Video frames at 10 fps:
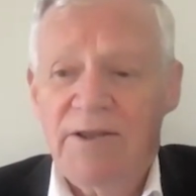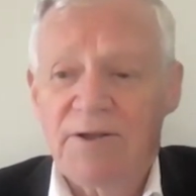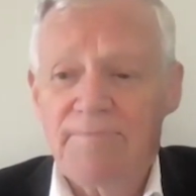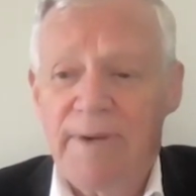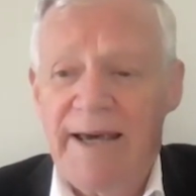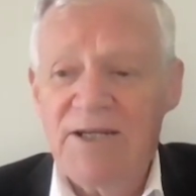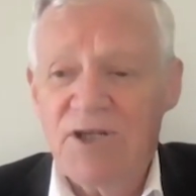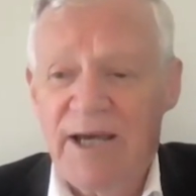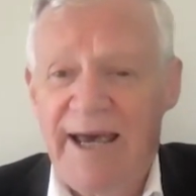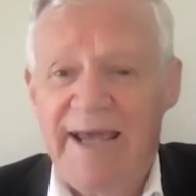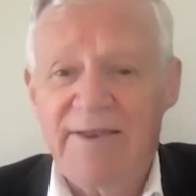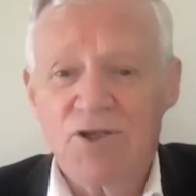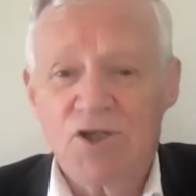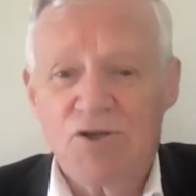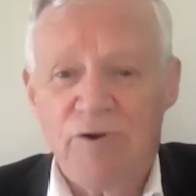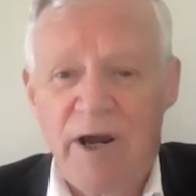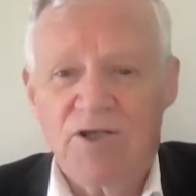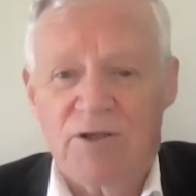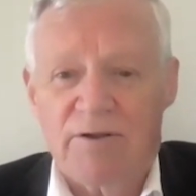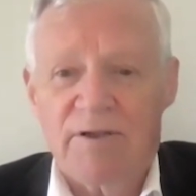that maintain the
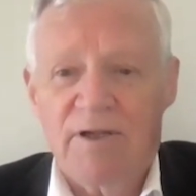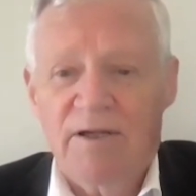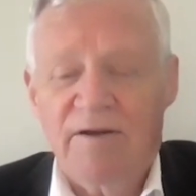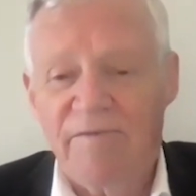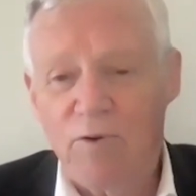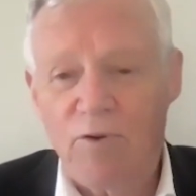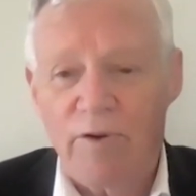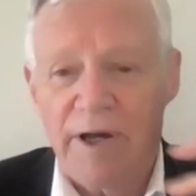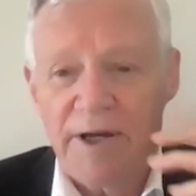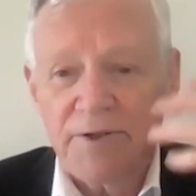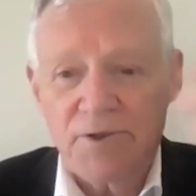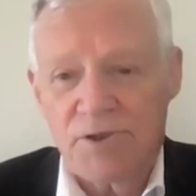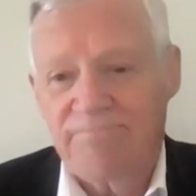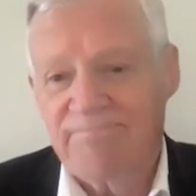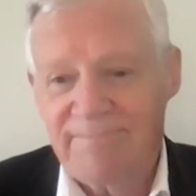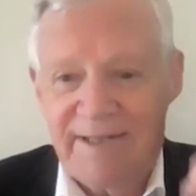structure of all those